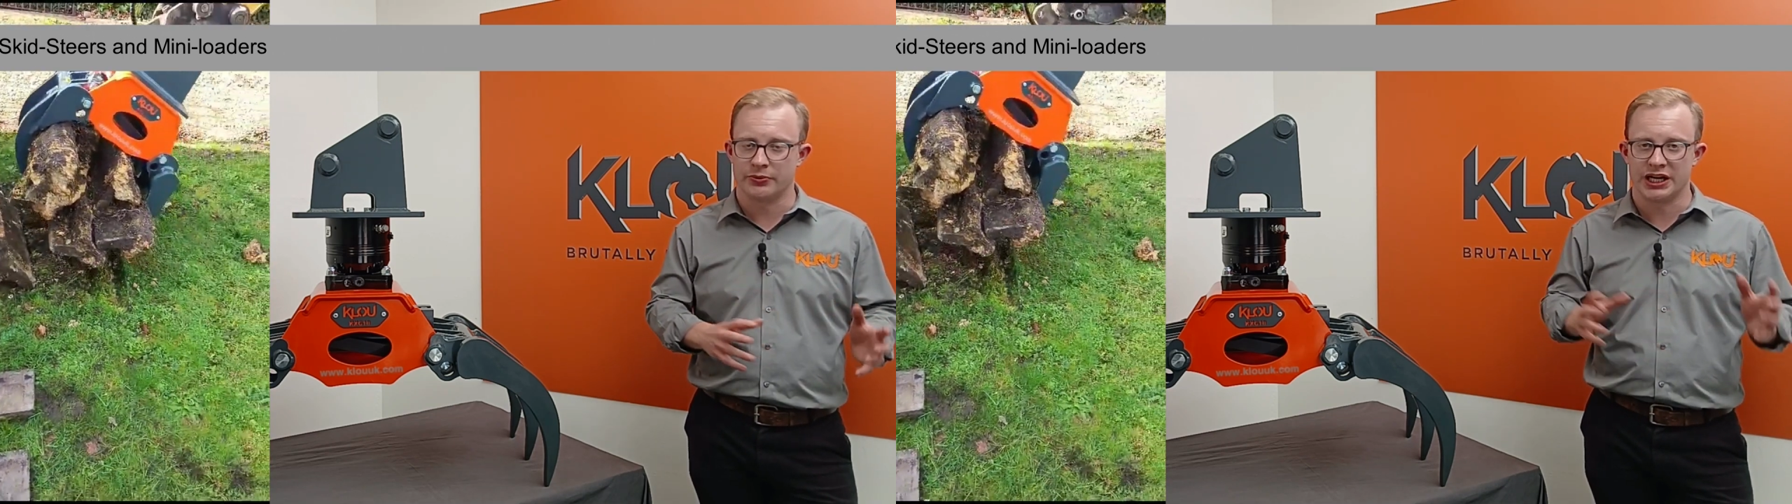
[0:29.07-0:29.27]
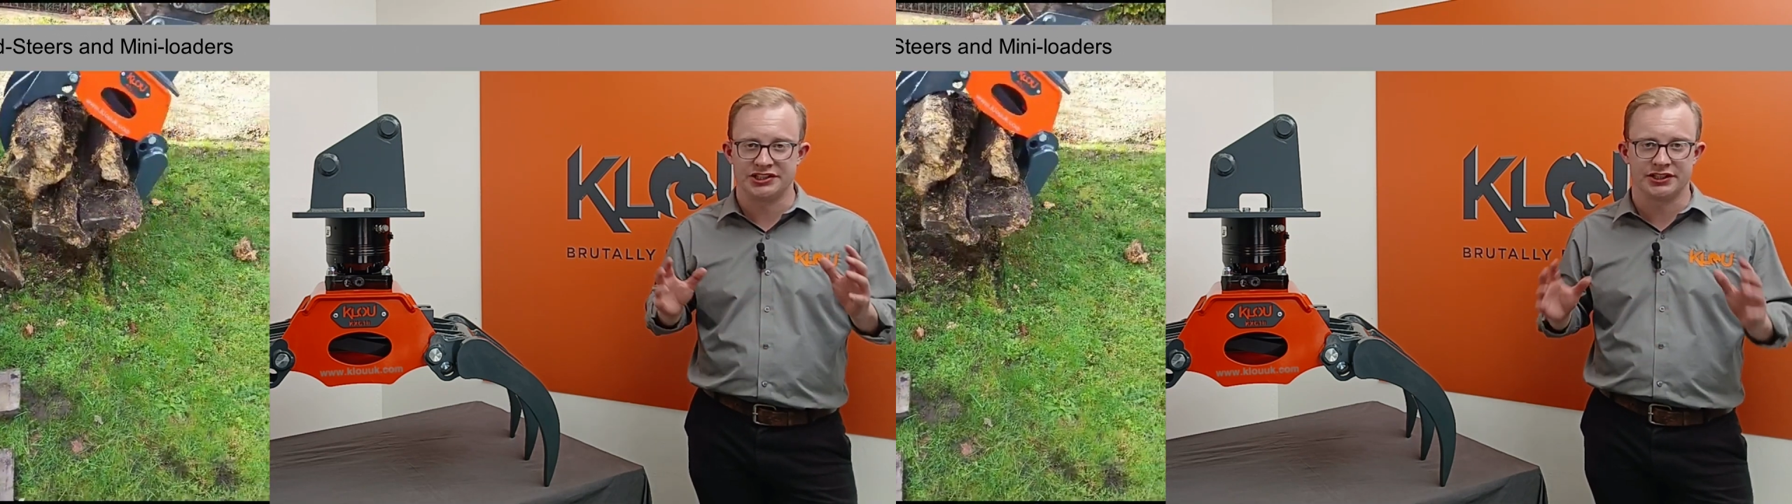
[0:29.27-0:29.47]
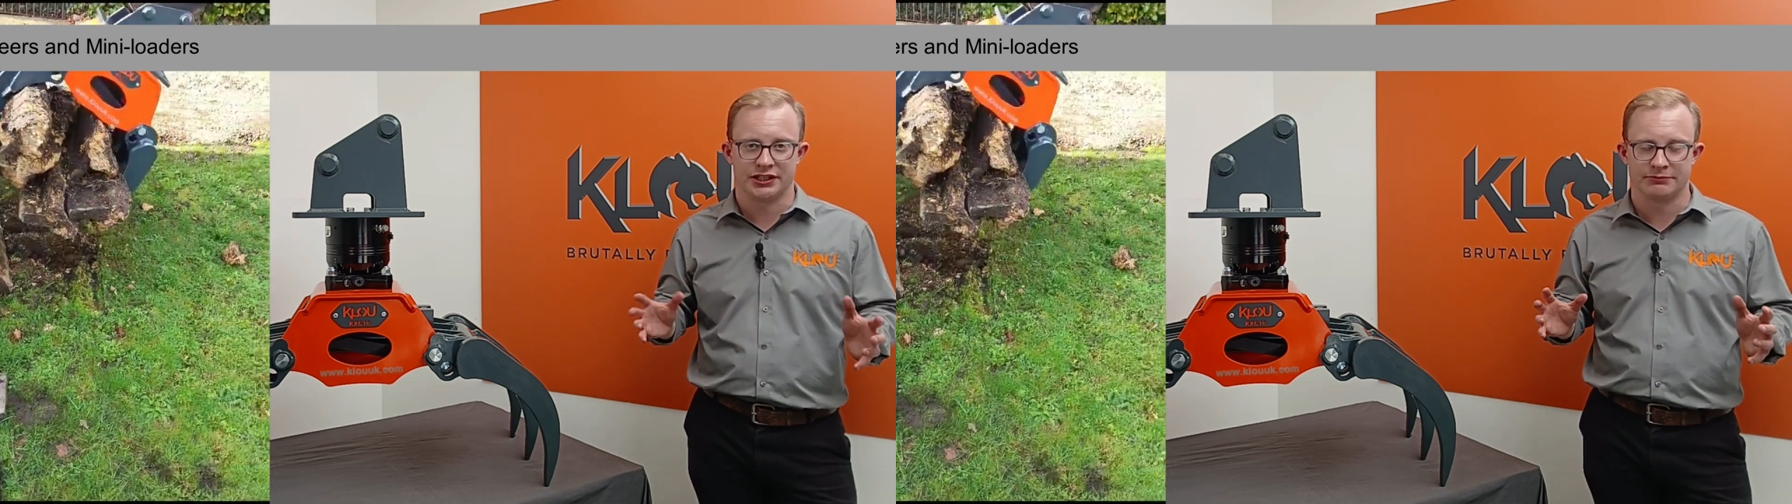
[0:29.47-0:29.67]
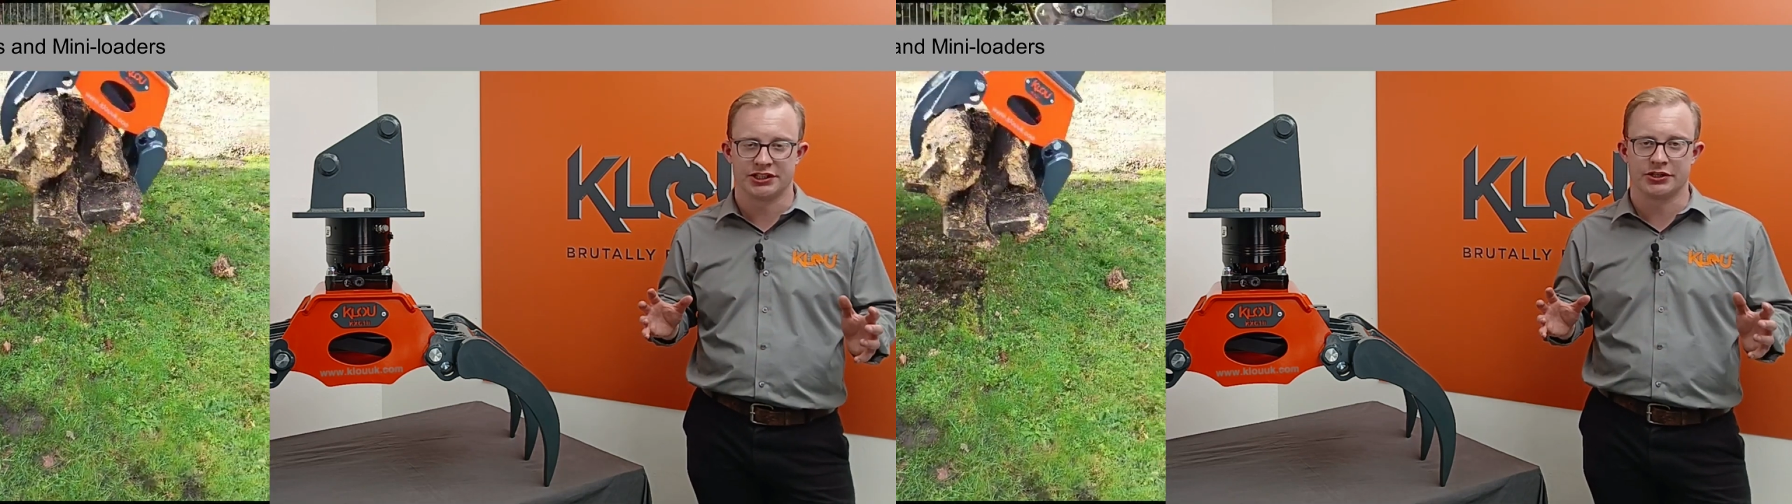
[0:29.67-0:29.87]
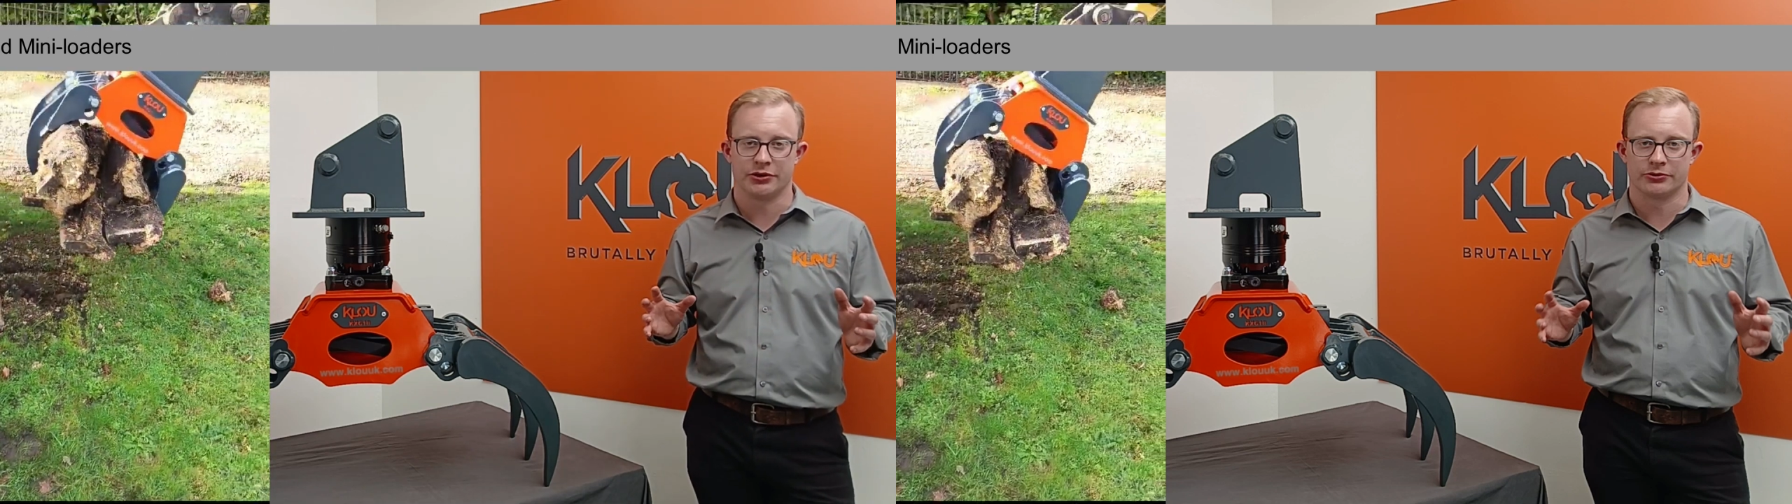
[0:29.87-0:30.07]
waste and lumps
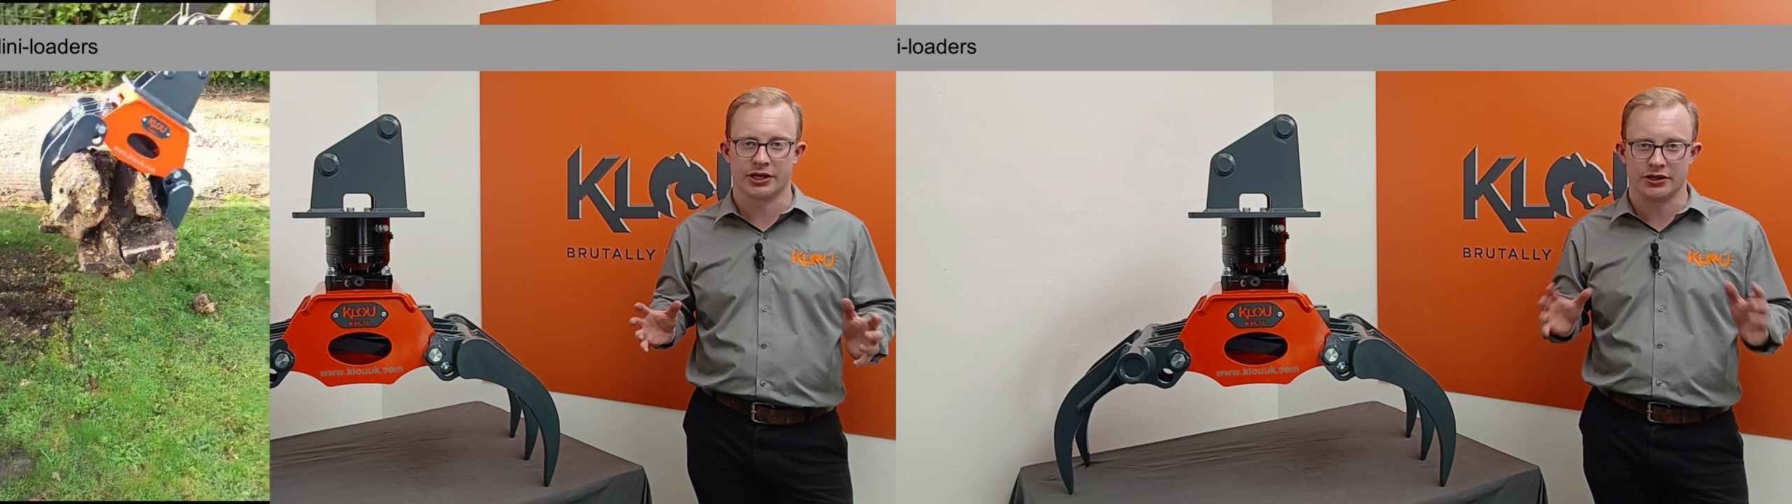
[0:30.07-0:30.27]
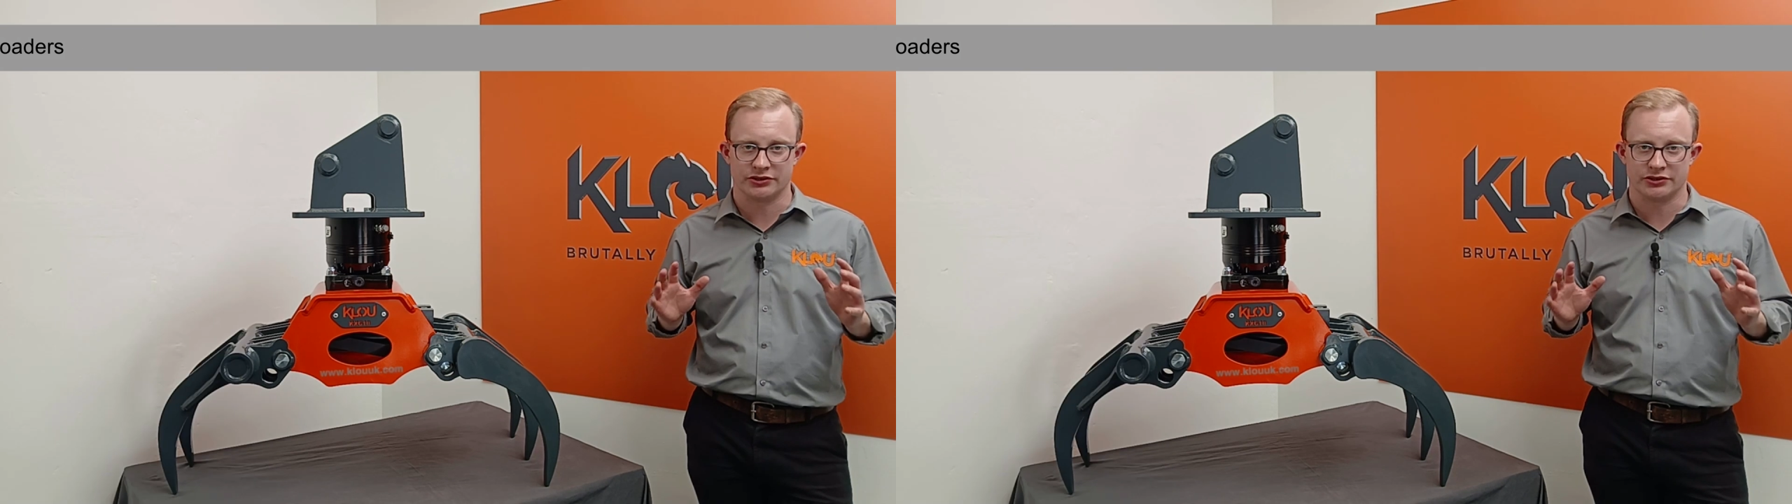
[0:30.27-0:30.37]
of concrete